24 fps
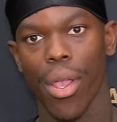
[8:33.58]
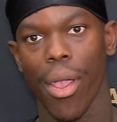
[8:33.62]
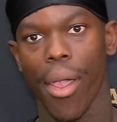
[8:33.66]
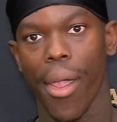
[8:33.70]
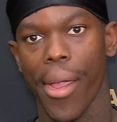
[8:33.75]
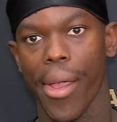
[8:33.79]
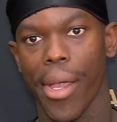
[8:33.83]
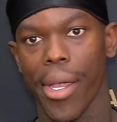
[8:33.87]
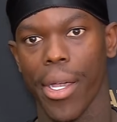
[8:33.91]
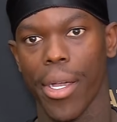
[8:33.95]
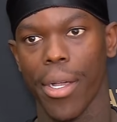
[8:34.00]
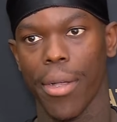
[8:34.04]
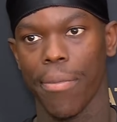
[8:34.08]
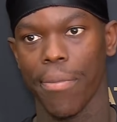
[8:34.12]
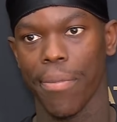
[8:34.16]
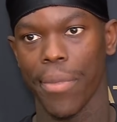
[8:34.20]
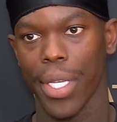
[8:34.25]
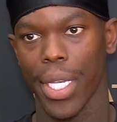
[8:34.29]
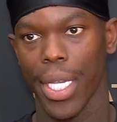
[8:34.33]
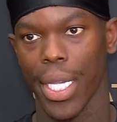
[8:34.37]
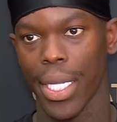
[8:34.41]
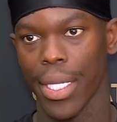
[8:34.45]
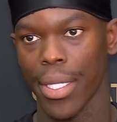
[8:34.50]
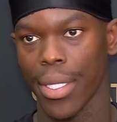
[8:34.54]

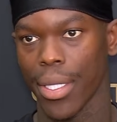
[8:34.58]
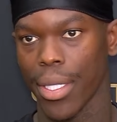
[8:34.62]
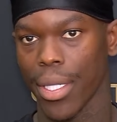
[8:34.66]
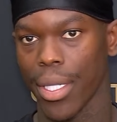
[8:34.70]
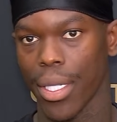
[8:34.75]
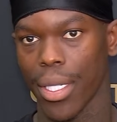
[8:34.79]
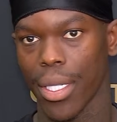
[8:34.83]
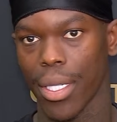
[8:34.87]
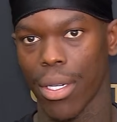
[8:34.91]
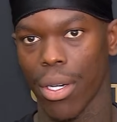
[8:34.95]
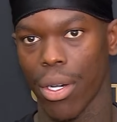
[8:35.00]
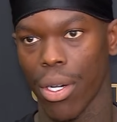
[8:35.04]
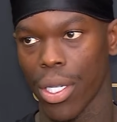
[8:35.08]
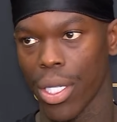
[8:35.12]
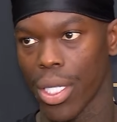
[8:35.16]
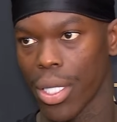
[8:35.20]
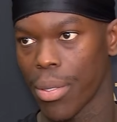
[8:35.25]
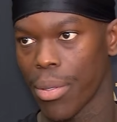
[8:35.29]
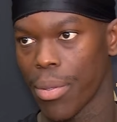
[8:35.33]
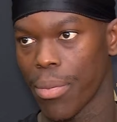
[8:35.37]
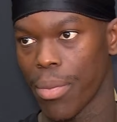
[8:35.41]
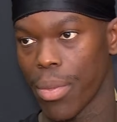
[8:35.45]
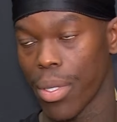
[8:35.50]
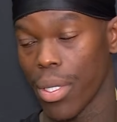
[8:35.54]
And all
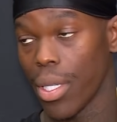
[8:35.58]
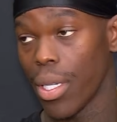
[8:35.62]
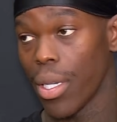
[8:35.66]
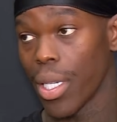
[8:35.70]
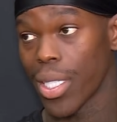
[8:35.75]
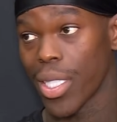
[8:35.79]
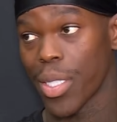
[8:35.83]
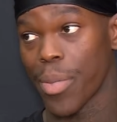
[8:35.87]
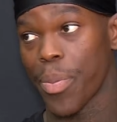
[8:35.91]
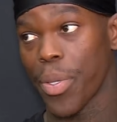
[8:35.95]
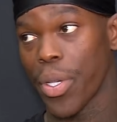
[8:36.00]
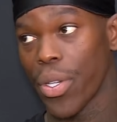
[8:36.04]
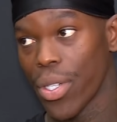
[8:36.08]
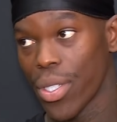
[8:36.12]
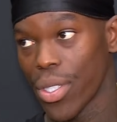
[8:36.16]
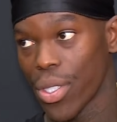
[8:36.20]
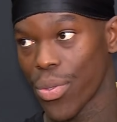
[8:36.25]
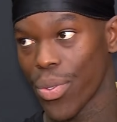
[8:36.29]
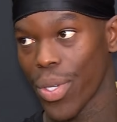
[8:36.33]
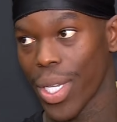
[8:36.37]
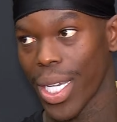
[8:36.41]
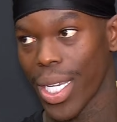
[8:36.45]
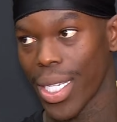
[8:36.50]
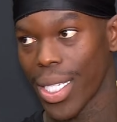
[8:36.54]
the
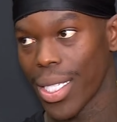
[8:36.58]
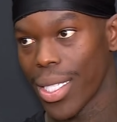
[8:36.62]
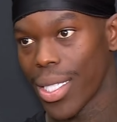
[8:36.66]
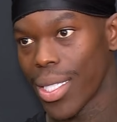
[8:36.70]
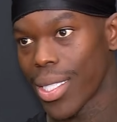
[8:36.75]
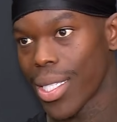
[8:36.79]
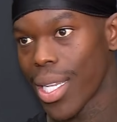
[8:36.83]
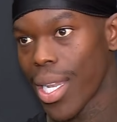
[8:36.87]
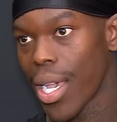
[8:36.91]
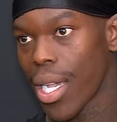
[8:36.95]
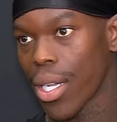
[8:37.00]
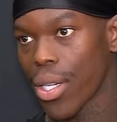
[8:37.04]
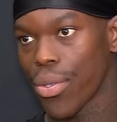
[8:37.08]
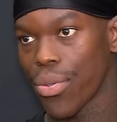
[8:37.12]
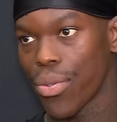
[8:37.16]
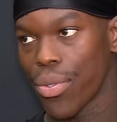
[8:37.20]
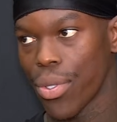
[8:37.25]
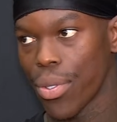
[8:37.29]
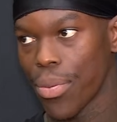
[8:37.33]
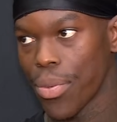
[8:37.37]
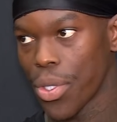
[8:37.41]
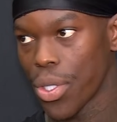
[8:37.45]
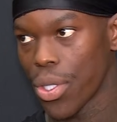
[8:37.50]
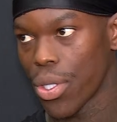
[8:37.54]
experience we got in this locker
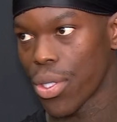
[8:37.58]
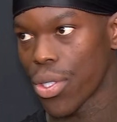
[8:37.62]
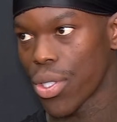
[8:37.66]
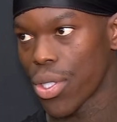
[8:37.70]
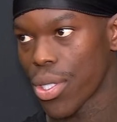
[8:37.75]
room, you know,